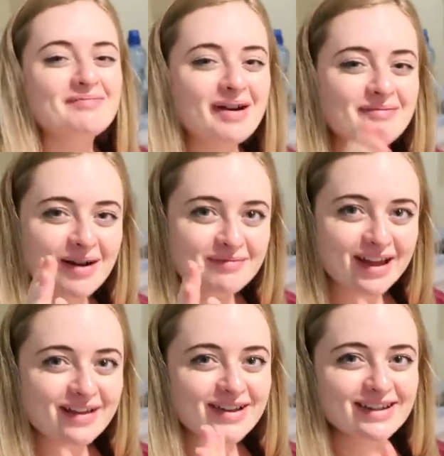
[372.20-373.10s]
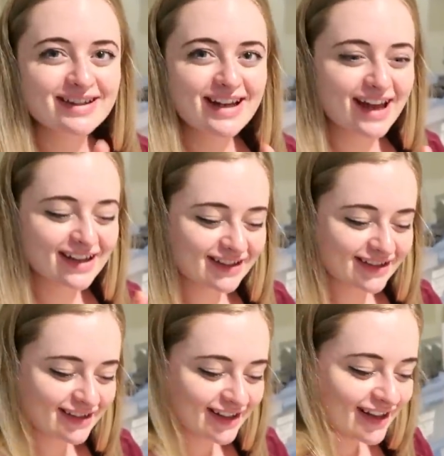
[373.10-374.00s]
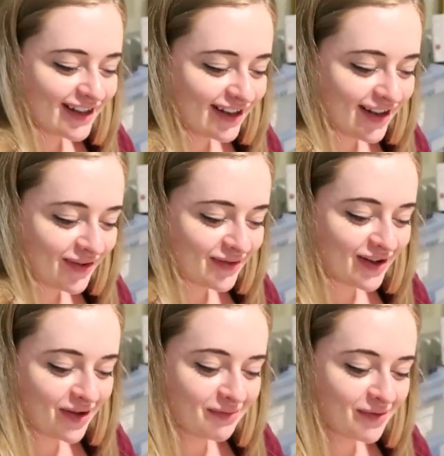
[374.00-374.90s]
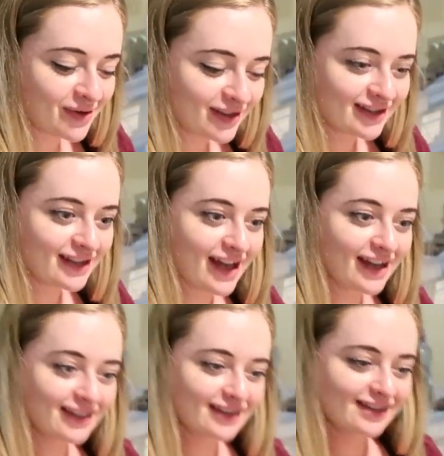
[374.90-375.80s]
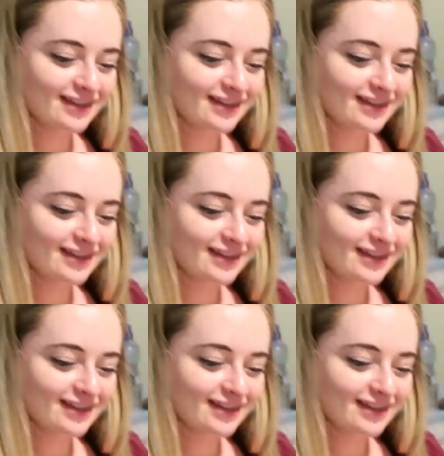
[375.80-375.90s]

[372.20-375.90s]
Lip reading: my mom gave us snacks. Now we got more snacks.